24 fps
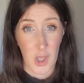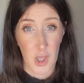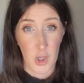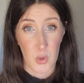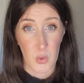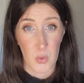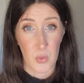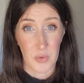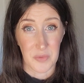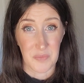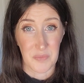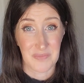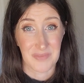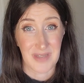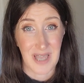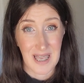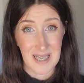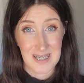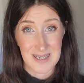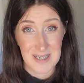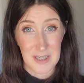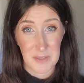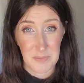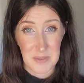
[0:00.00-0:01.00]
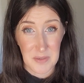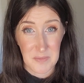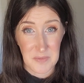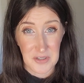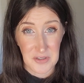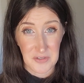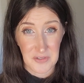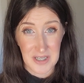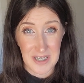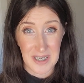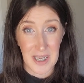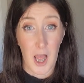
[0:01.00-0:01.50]
Cool. Tip number
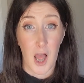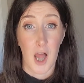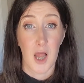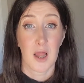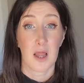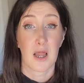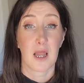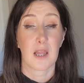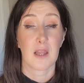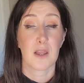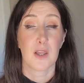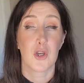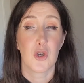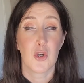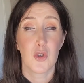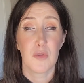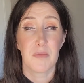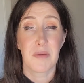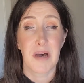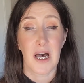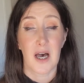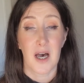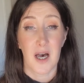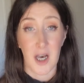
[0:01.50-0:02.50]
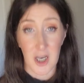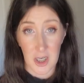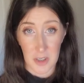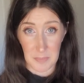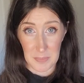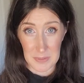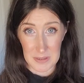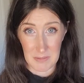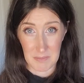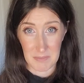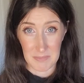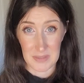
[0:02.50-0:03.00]
three, lube up.
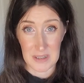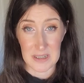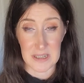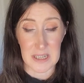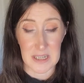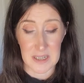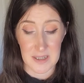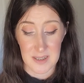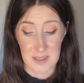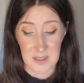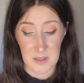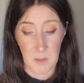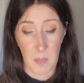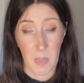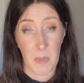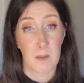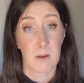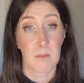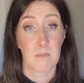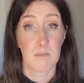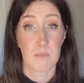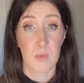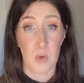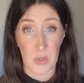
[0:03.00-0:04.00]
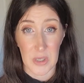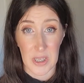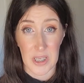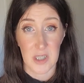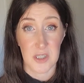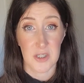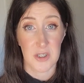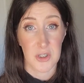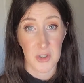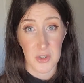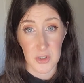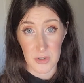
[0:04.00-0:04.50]
Yes,
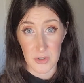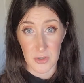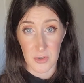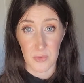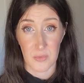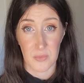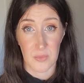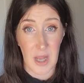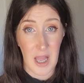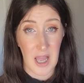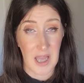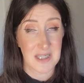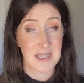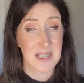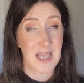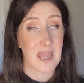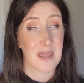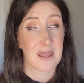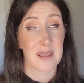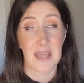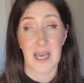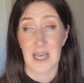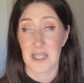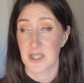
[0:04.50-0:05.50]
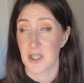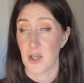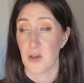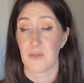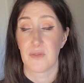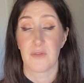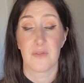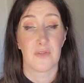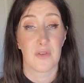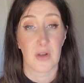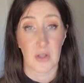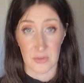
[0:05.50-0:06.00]
moisturize that
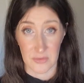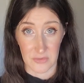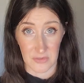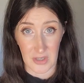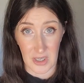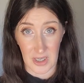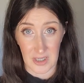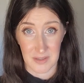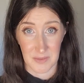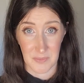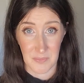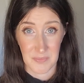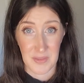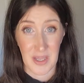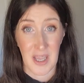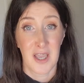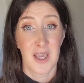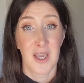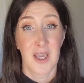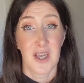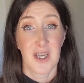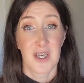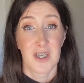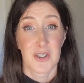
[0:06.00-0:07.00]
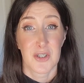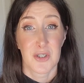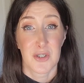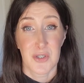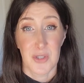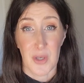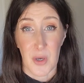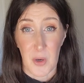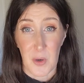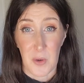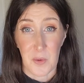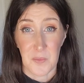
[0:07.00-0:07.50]
vulva.
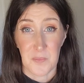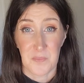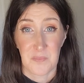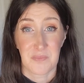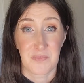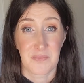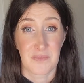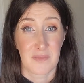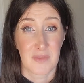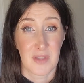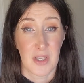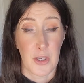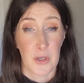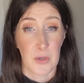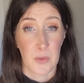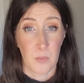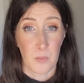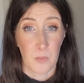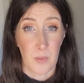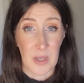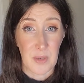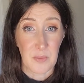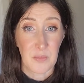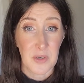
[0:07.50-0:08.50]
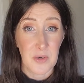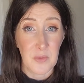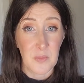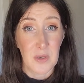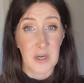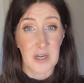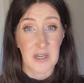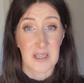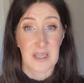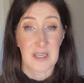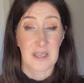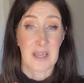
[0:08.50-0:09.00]
So when we're
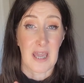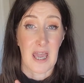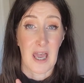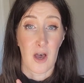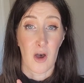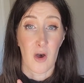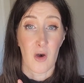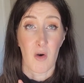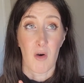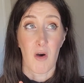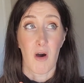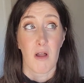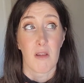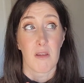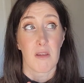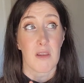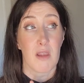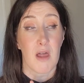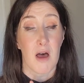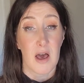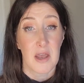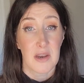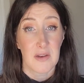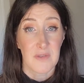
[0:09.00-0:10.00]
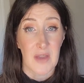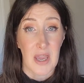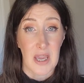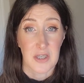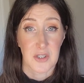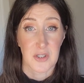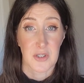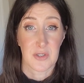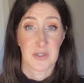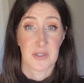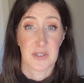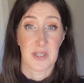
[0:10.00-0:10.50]
working out, a lot of
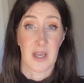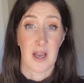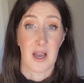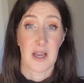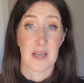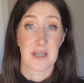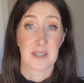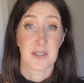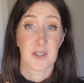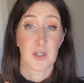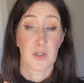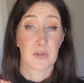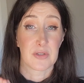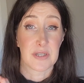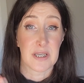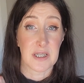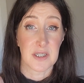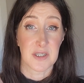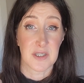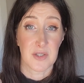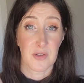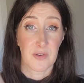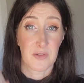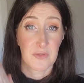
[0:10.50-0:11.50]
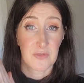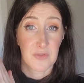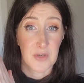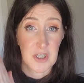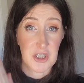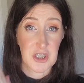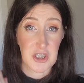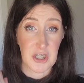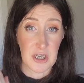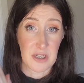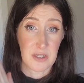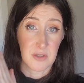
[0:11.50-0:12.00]
exercise creates
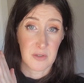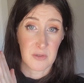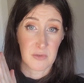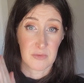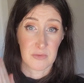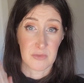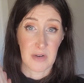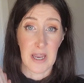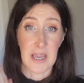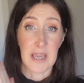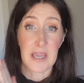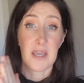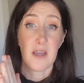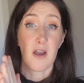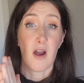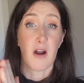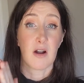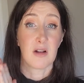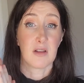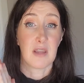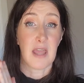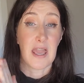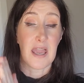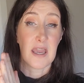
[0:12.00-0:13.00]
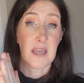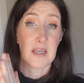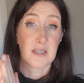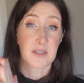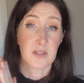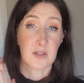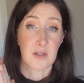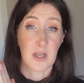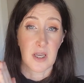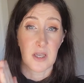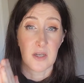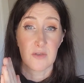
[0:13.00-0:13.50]
friction, right? Our legs
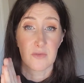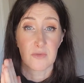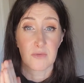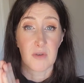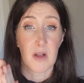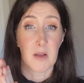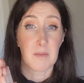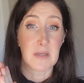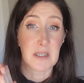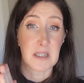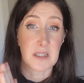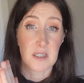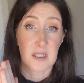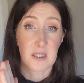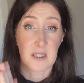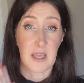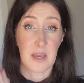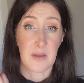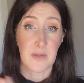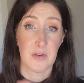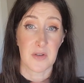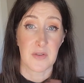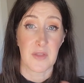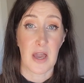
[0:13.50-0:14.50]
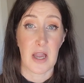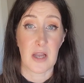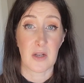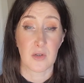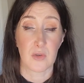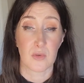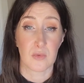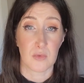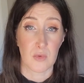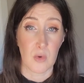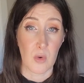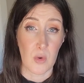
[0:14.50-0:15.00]
are kind of rubbing together, that
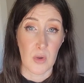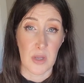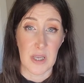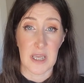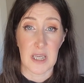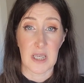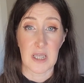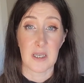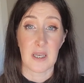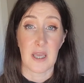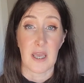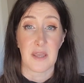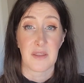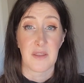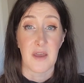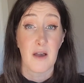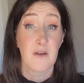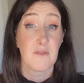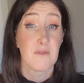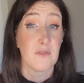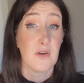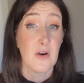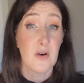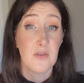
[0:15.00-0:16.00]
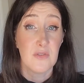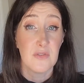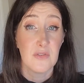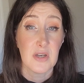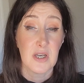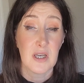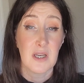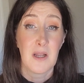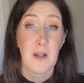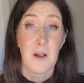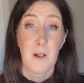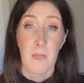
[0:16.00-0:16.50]
groin and that
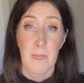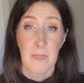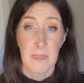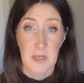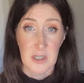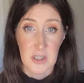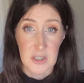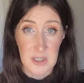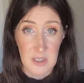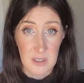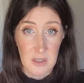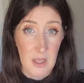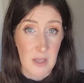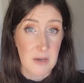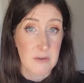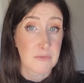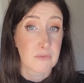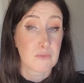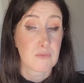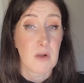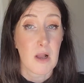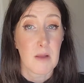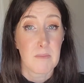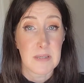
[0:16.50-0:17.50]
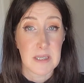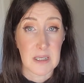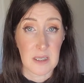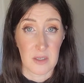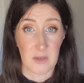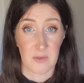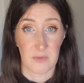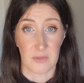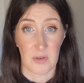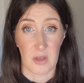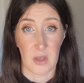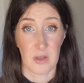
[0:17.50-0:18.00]
vulva. There's a lot of rubbing
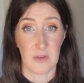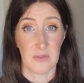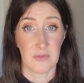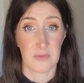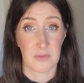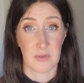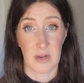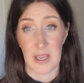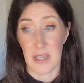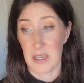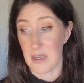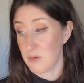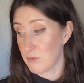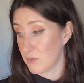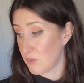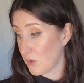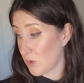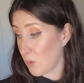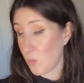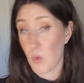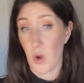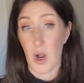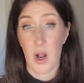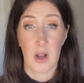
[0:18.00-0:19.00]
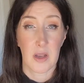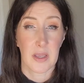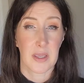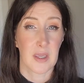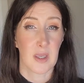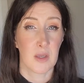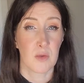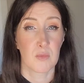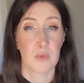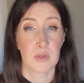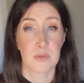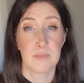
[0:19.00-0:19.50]
involved, right? When we're
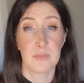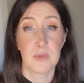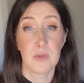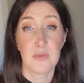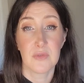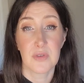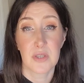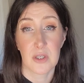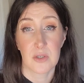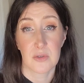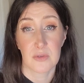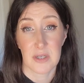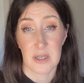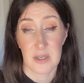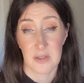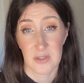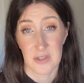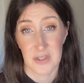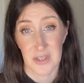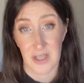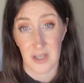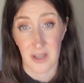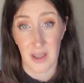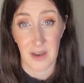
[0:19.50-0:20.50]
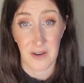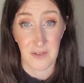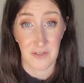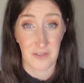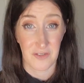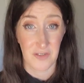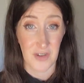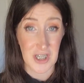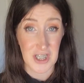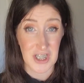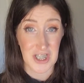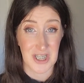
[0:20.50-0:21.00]
walking, we're moving around, there's a lot of
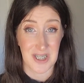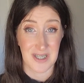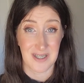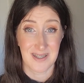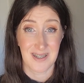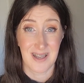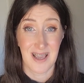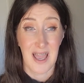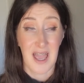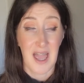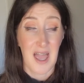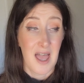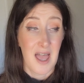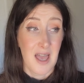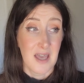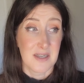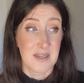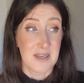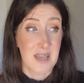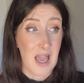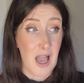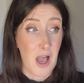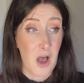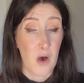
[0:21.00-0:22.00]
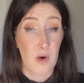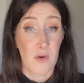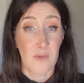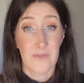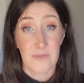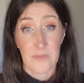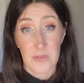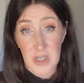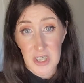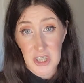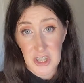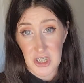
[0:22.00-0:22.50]
friction. Now,
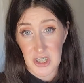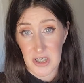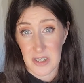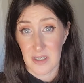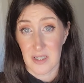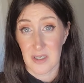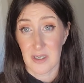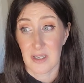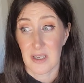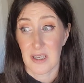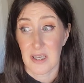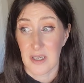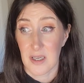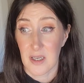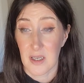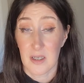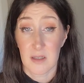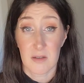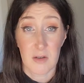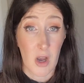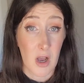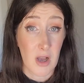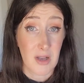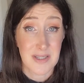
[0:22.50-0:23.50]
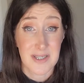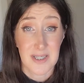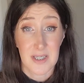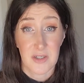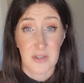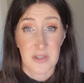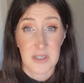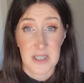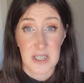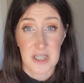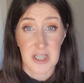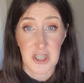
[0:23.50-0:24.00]
friction can cause
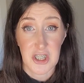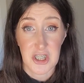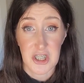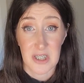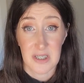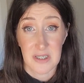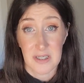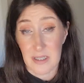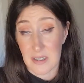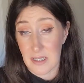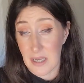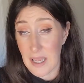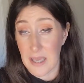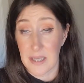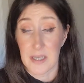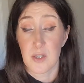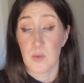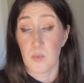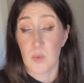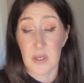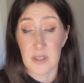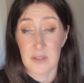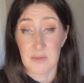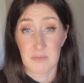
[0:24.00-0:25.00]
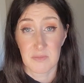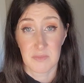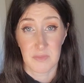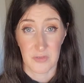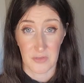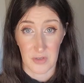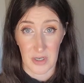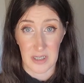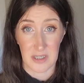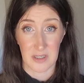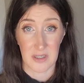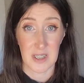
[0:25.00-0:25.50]
irritation in anyone,
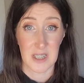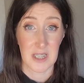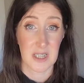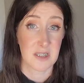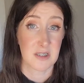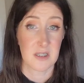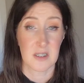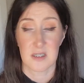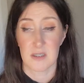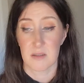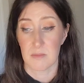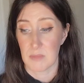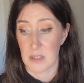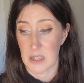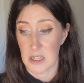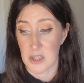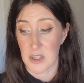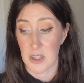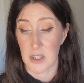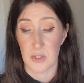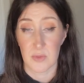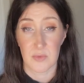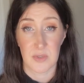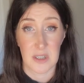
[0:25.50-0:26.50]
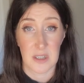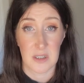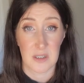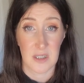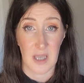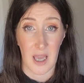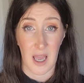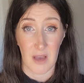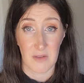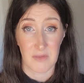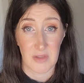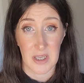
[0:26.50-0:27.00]
frankly. It doesn't mean that you need to
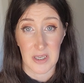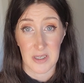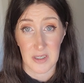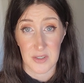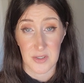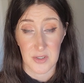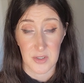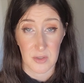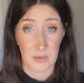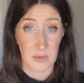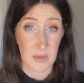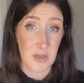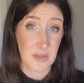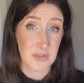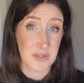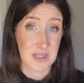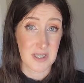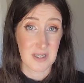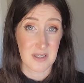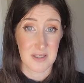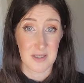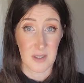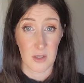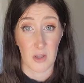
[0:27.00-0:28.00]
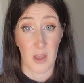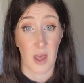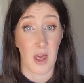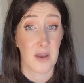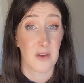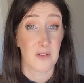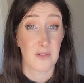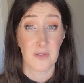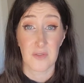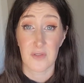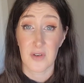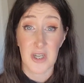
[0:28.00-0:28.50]
have lichen sclerosis. A lot
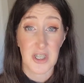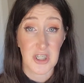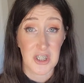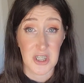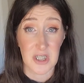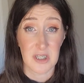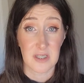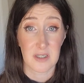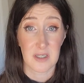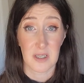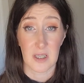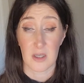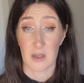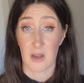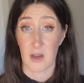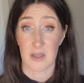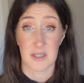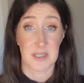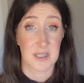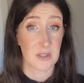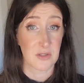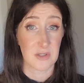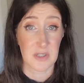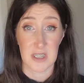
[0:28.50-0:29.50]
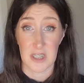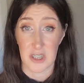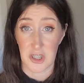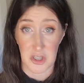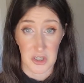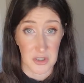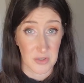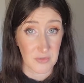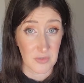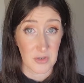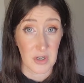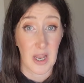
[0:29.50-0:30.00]
of friction can cause
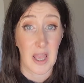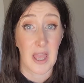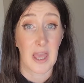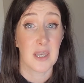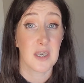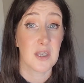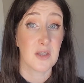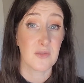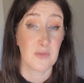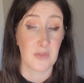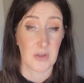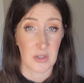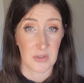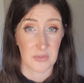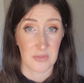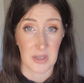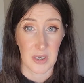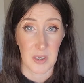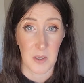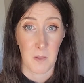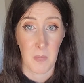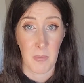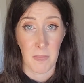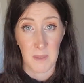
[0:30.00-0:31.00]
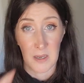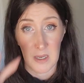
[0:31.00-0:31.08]
irritation for any vulva.